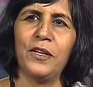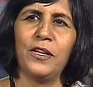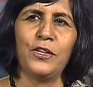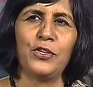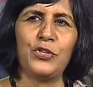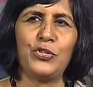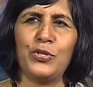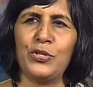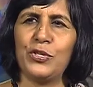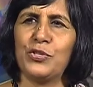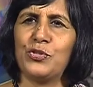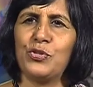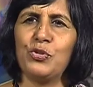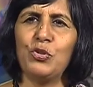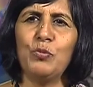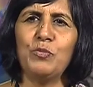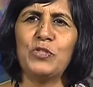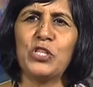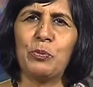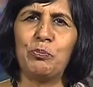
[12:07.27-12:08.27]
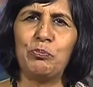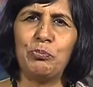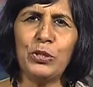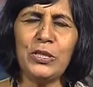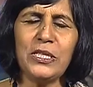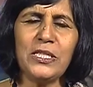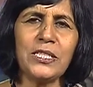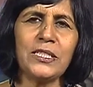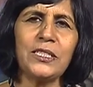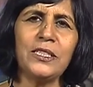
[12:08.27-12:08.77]
She assumed her
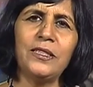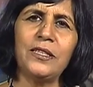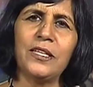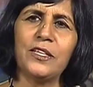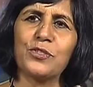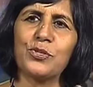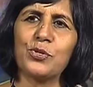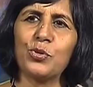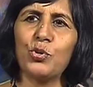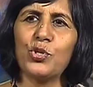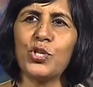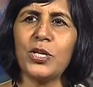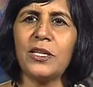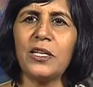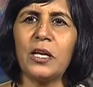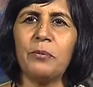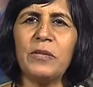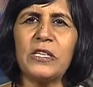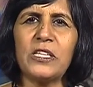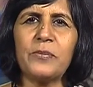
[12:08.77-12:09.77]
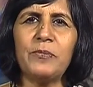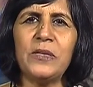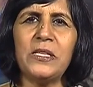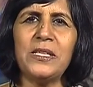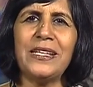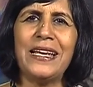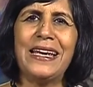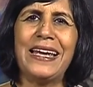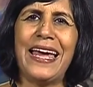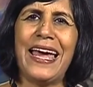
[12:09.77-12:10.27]
political and social
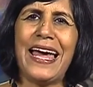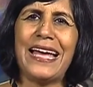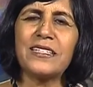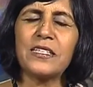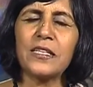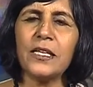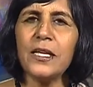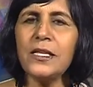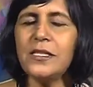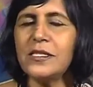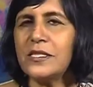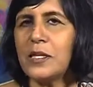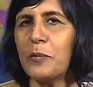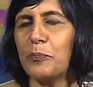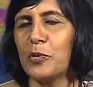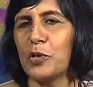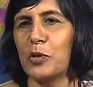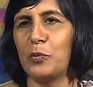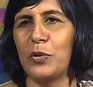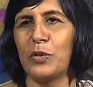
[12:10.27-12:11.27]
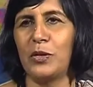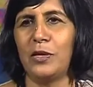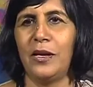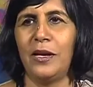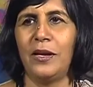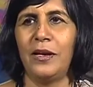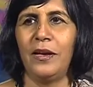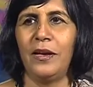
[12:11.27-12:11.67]
commitment as inseparable